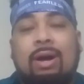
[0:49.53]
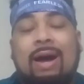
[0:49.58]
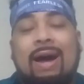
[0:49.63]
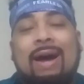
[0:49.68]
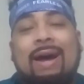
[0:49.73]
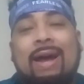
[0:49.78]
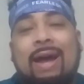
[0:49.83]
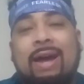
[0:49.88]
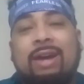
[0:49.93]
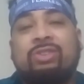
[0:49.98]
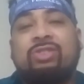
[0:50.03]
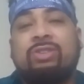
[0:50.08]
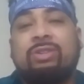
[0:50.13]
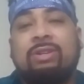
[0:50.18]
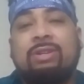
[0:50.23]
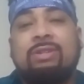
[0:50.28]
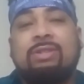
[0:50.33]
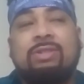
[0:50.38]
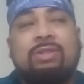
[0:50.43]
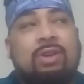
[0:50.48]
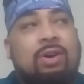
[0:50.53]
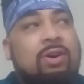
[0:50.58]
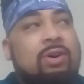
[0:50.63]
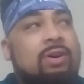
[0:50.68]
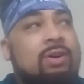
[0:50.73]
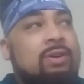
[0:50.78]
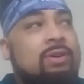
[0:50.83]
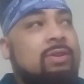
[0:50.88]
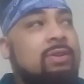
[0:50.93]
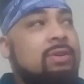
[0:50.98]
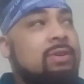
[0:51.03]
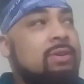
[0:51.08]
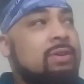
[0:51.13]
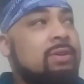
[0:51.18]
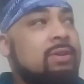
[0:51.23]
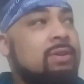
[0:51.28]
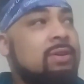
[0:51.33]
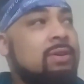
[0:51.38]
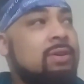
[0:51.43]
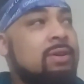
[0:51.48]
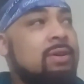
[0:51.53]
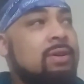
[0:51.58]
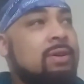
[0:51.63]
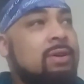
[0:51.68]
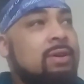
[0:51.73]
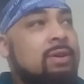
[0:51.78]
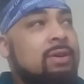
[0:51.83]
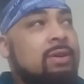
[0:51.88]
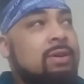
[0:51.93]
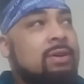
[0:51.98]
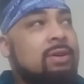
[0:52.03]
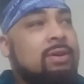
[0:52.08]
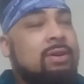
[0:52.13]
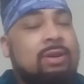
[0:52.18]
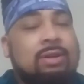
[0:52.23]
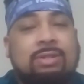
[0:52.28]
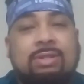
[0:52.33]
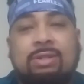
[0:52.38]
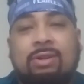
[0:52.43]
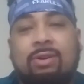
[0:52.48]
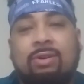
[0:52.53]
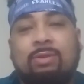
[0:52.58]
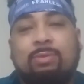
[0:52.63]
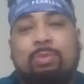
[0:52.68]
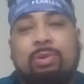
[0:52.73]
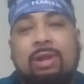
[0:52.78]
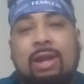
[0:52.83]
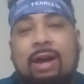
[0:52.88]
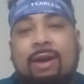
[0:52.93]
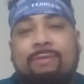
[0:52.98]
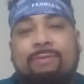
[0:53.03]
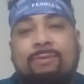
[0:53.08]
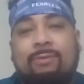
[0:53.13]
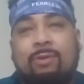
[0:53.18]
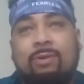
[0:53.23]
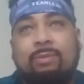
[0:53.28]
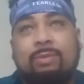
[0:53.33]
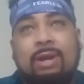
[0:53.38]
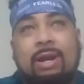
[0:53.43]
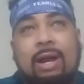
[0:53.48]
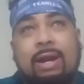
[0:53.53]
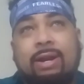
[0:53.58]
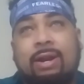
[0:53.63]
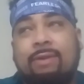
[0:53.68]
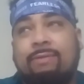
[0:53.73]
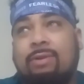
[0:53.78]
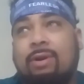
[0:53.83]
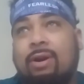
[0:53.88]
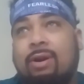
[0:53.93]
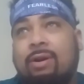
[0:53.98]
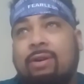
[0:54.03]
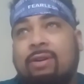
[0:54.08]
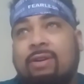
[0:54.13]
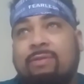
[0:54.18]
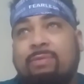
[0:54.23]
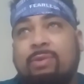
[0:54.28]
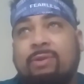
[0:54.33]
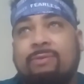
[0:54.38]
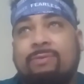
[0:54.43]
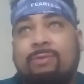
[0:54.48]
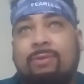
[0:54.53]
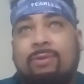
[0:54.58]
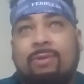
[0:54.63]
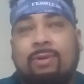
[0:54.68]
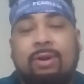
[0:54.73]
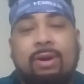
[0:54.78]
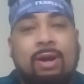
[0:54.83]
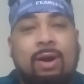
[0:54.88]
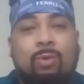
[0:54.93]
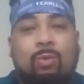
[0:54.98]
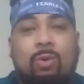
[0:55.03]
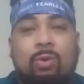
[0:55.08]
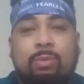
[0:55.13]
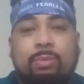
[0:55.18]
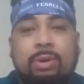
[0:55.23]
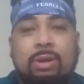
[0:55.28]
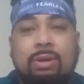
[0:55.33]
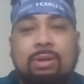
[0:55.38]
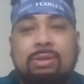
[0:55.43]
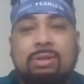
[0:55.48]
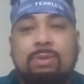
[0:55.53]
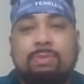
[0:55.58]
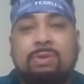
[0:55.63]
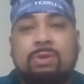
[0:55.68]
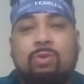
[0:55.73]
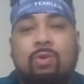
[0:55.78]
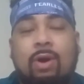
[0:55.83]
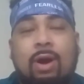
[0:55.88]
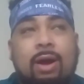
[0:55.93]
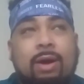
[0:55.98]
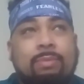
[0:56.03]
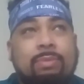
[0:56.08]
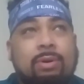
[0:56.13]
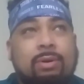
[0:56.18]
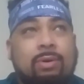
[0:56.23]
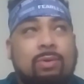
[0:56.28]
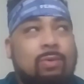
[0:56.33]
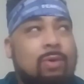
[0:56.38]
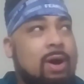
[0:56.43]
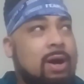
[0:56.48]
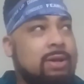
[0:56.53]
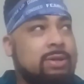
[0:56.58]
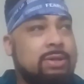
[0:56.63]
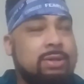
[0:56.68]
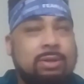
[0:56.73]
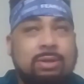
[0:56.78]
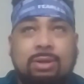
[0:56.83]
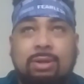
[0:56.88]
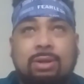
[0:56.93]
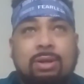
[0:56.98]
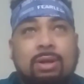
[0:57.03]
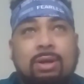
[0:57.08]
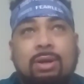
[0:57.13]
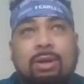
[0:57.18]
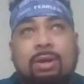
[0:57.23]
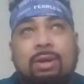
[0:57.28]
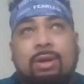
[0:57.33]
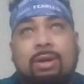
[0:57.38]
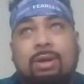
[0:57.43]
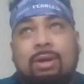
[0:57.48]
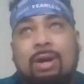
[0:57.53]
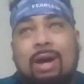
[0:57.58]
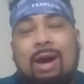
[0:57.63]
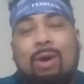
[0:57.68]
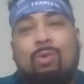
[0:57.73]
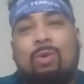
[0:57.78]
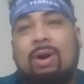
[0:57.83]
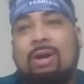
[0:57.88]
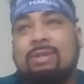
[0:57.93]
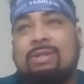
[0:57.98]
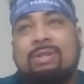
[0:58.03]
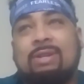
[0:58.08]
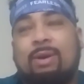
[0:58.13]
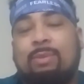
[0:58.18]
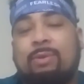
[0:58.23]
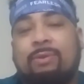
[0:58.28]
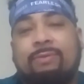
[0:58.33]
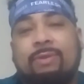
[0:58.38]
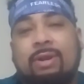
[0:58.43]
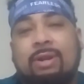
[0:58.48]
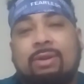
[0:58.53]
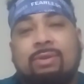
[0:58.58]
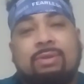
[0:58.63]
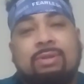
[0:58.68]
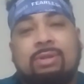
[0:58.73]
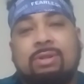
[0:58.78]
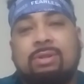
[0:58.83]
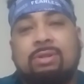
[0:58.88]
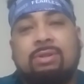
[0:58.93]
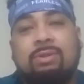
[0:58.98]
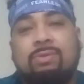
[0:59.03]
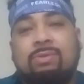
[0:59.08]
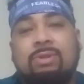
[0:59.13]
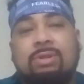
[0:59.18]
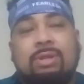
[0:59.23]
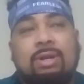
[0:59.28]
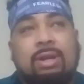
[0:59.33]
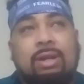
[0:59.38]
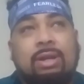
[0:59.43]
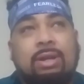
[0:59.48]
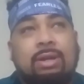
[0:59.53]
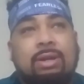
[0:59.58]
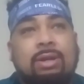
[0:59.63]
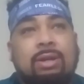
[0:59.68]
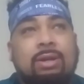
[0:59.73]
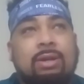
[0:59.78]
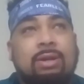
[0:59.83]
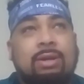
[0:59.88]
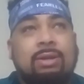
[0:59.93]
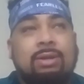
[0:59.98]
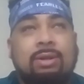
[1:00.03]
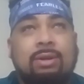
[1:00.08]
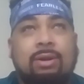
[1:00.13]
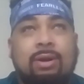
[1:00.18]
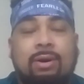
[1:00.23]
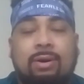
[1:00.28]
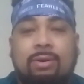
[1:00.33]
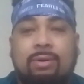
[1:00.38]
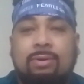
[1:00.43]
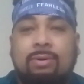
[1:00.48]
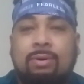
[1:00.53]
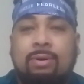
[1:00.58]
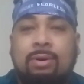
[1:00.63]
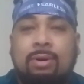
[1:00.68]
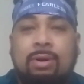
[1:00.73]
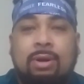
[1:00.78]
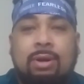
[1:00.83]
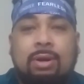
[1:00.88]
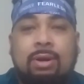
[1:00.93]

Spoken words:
I actually saw a certain platform that I never heard of before, and I won't be subscribing or watching. I watched some of it. It was just too silly, you know.